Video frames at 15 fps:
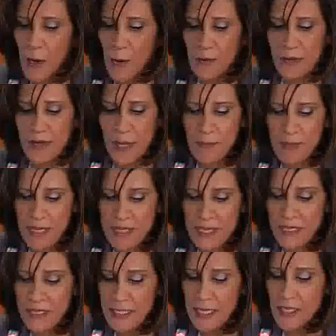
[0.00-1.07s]

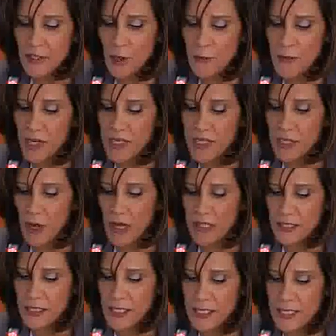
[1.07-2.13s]
representing numerous
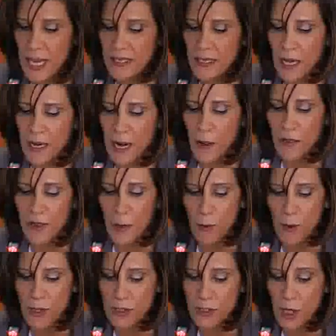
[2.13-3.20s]
countries around the
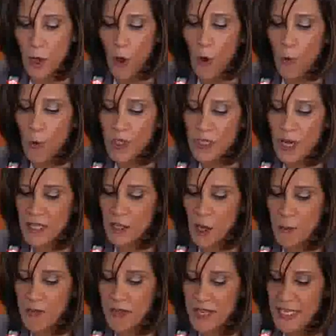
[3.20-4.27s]
world, would adopt
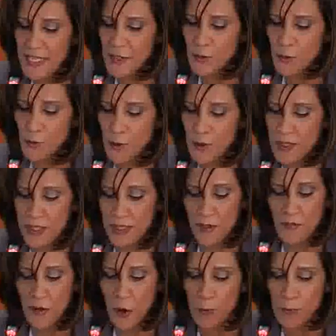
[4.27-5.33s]
these tools
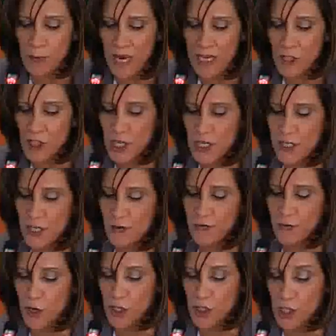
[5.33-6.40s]
developed by Children for
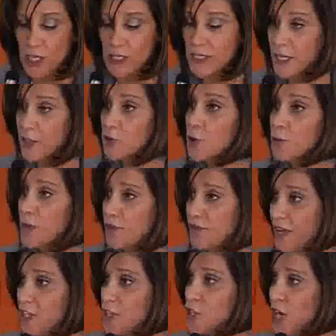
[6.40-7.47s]
Children to
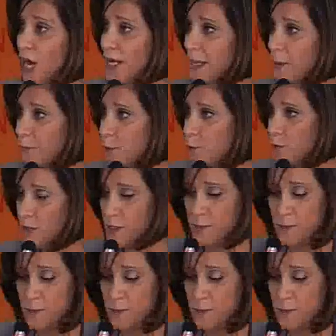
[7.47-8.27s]
prevent child abuse.